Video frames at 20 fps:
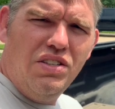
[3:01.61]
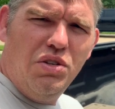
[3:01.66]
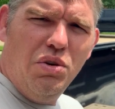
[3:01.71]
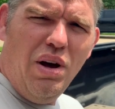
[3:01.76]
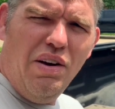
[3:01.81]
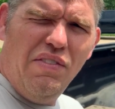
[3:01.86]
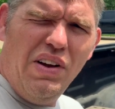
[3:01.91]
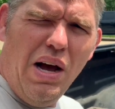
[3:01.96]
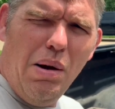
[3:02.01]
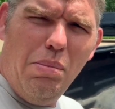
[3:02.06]
so I've
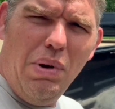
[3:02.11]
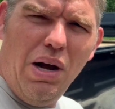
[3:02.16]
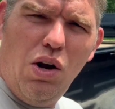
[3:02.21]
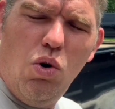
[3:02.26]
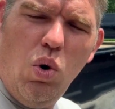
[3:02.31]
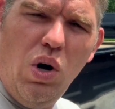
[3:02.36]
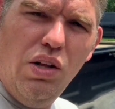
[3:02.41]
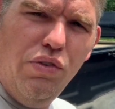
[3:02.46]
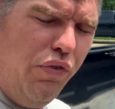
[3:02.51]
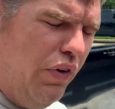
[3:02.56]
got my
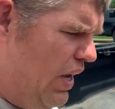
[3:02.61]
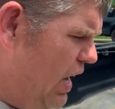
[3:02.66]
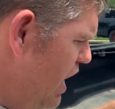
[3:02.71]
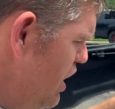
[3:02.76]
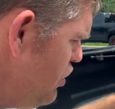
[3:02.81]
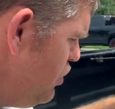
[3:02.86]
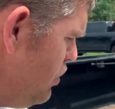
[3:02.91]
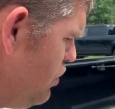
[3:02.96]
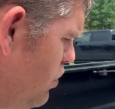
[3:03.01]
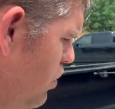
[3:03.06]

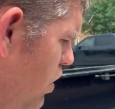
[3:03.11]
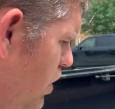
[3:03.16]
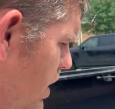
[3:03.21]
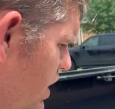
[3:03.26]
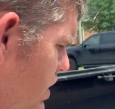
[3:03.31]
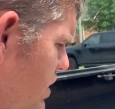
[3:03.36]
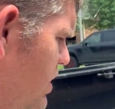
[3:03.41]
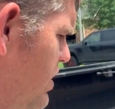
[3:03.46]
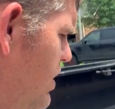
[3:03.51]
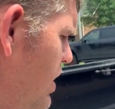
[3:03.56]
qualification targets,
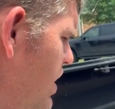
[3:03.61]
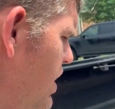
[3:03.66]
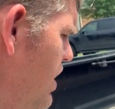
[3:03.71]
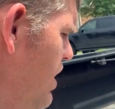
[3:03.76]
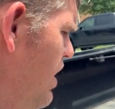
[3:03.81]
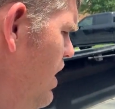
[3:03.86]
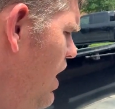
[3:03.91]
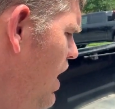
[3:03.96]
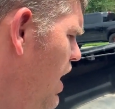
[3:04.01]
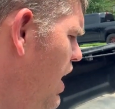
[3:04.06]

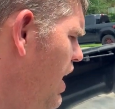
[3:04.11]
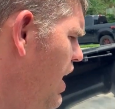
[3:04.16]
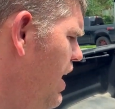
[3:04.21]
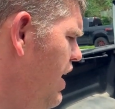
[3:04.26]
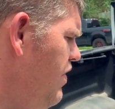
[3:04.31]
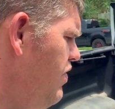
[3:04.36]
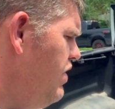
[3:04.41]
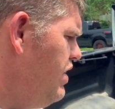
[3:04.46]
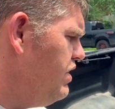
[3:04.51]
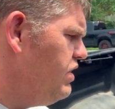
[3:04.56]
uh,
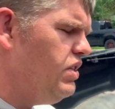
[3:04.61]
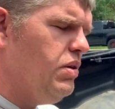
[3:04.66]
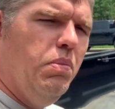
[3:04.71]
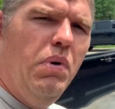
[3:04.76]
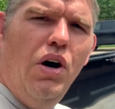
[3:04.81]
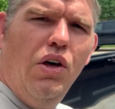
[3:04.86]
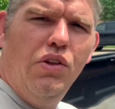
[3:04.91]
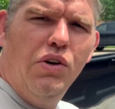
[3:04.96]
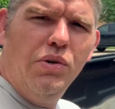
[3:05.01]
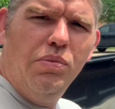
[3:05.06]
and then some
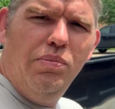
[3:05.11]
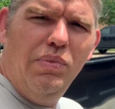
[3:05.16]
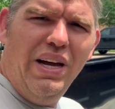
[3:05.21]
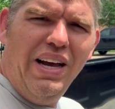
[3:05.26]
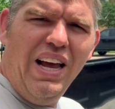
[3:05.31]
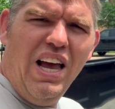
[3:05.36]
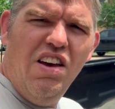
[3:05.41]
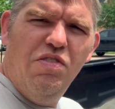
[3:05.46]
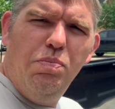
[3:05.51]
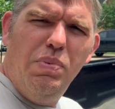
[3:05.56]
other like
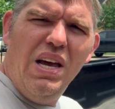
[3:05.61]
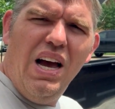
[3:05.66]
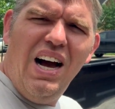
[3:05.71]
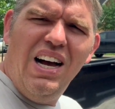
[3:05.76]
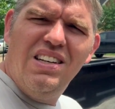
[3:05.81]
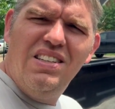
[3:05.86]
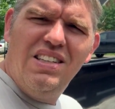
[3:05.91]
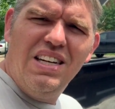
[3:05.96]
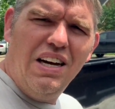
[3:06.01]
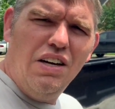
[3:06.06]
F B I
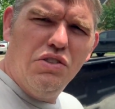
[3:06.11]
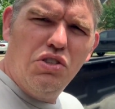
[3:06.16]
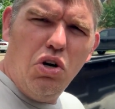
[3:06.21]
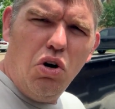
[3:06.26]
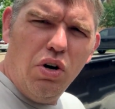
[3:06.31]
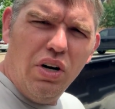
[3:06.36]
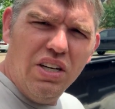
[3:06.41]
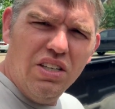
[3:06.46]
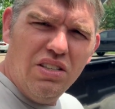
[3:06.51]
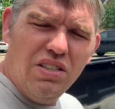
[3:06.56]
style
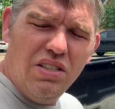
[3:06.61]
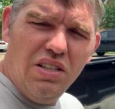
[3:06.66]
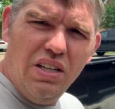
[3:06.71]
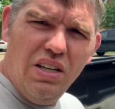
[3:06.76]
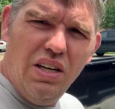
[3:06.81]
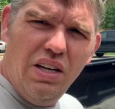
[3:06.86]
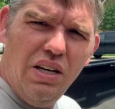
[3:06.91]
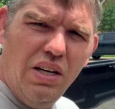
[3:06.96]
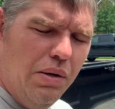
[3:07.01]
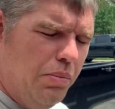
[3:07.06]
targets, the
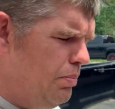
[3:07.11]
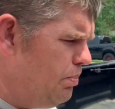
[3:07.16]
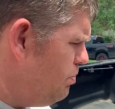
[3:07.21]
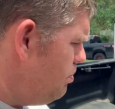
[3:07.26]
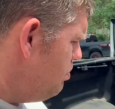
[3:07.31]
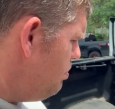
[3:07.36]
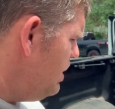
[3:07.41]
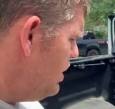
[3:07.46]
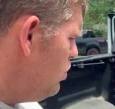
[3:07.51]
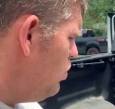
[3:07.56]
uh,
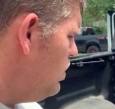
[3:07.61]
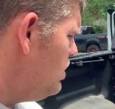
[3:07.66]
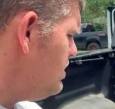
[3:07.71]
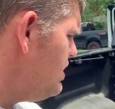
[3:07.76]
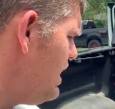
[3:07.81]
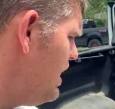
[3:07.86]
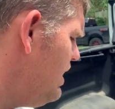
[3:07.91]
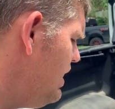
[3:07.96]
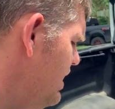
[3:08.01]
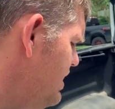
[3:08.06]
big ones that
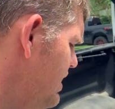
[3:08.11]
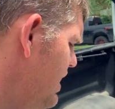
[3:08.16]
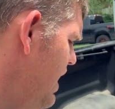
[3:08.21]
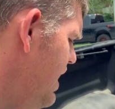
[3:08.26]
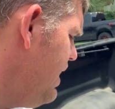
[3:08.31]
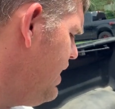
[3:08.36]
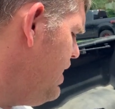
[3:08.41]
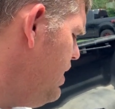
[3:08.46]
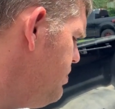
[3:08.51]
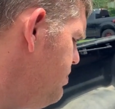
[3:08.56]
I like to hang
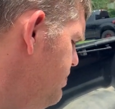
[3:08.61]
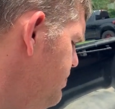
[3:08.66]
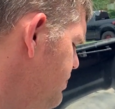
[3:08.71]
up